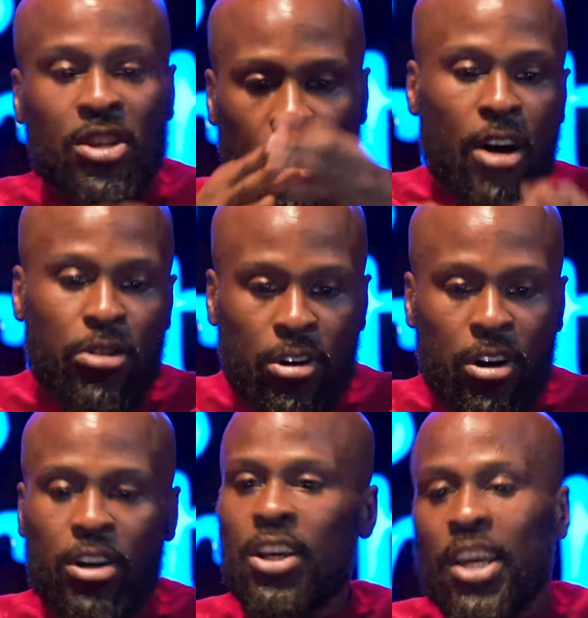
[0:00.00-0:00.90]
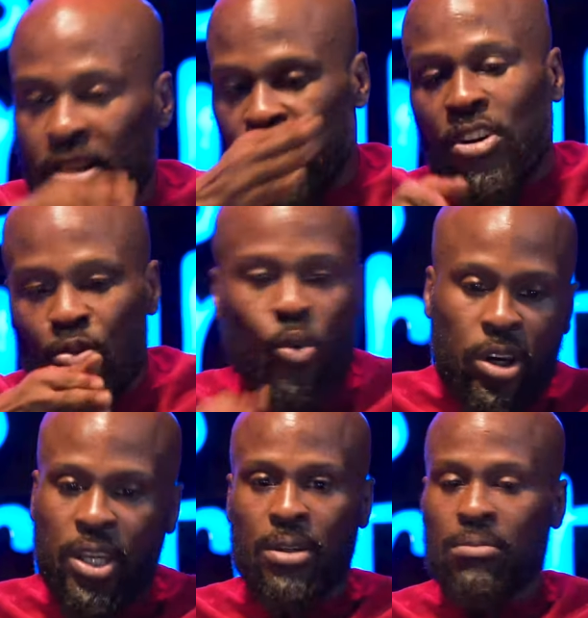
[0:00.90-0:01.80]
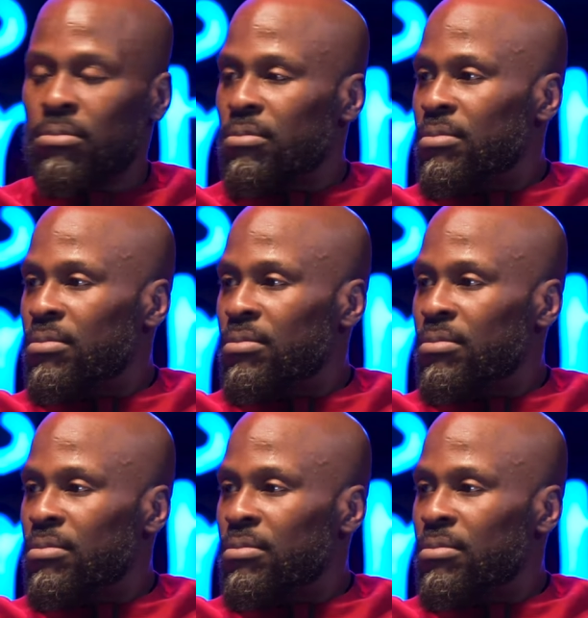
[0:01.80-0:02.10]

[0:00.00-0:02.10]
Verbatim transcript: the other is not working.